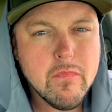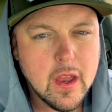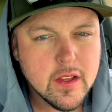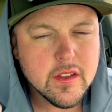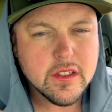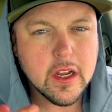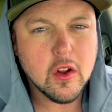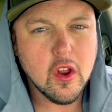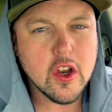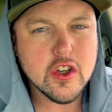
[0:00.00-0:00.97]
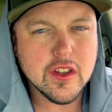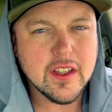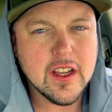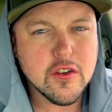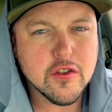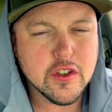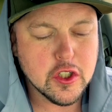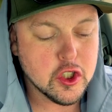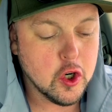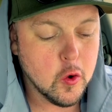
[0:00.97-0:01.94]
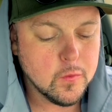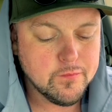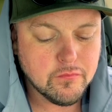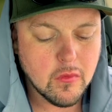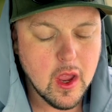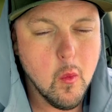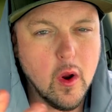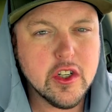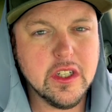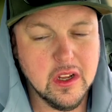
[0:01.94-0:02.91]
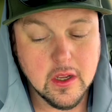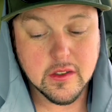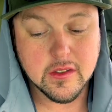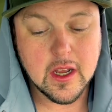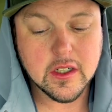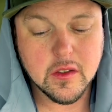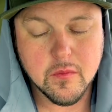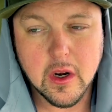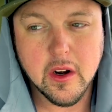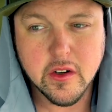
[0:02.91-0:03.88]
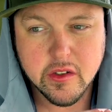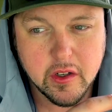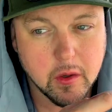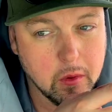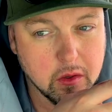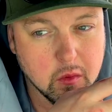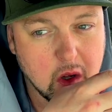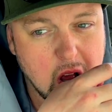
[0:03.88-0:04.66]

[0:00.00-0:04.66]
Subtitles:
it's a psychologically interesting show. And what she does is actually very interesting to me as well.